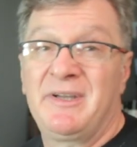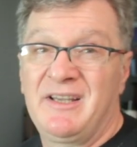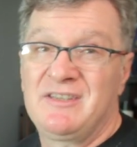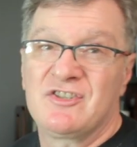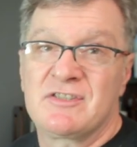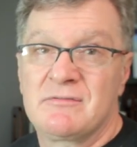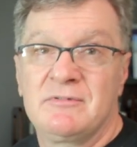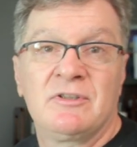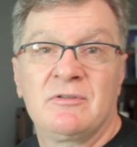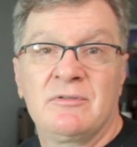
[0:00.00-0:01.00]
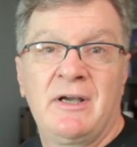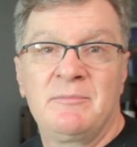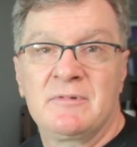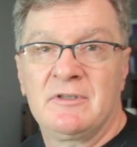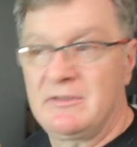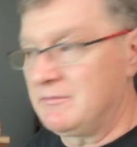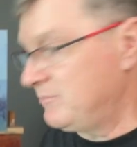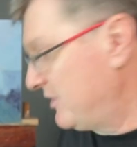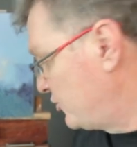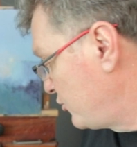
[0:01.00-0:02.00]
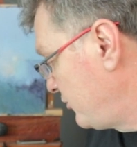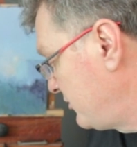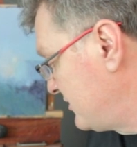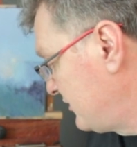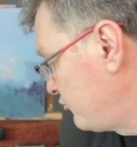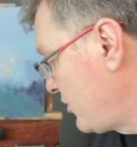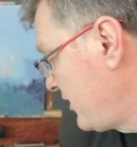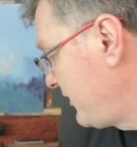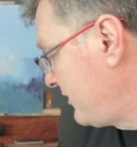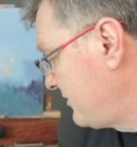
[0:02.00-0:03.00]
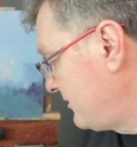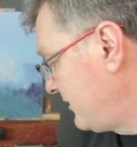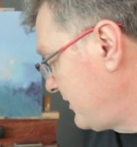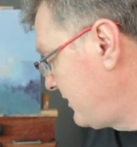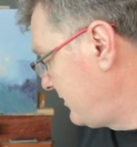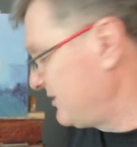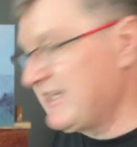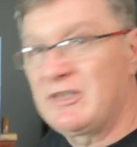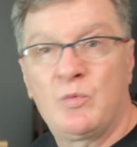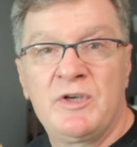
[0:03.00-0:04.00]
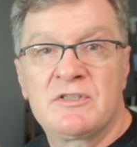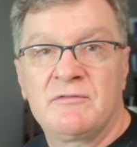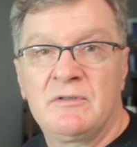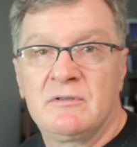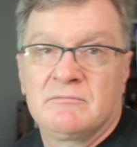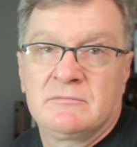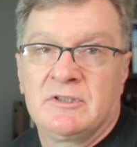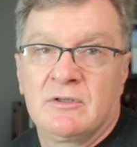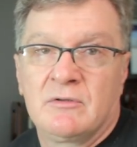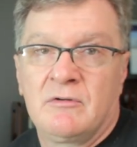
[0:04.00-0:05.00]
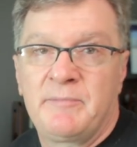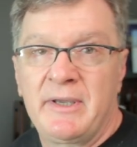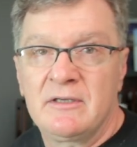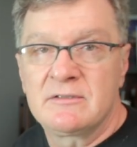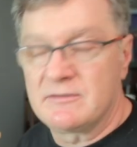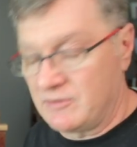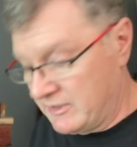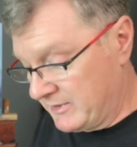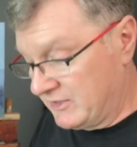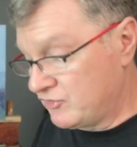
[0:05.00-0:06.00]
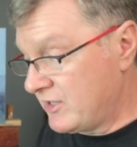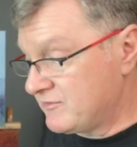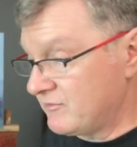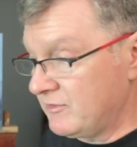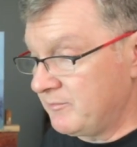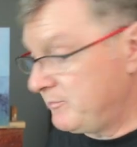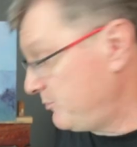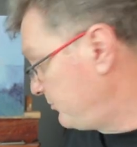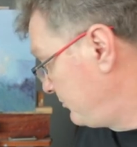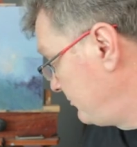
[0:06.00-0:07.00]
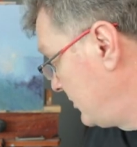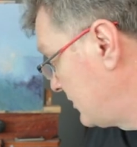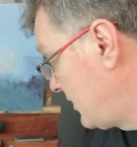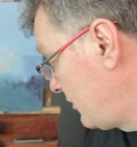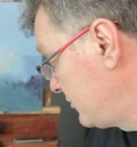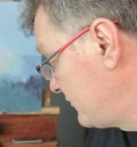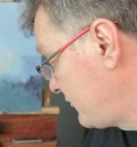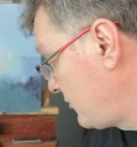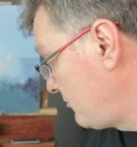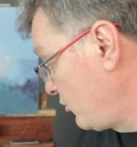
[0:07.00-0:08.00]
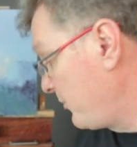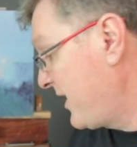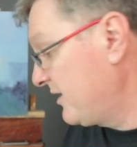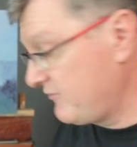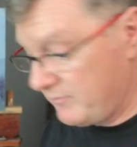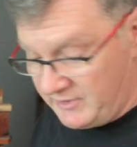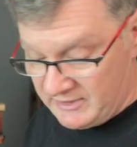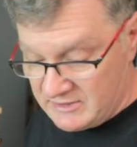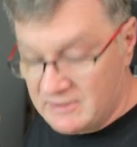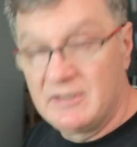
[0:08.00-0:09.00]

but I just, you know, I'm gonna make sure it's not drying. Uh, it's not a waste of the, you know, of paint. So I'm gonna transfer the uh, colors from, or paint from this